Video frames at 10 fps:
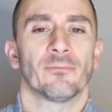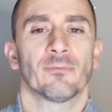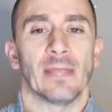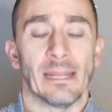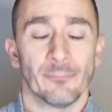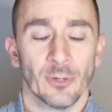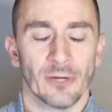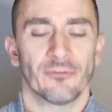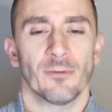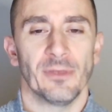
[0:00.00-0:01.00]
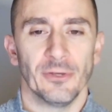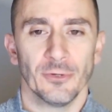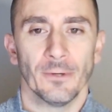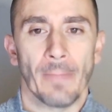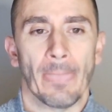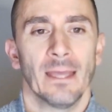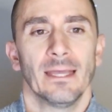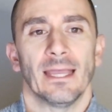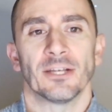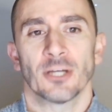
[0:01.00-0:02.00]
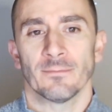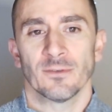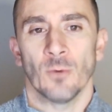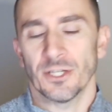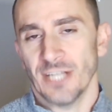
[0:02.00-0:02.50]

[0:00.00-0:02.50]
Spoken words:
input from you in terms of what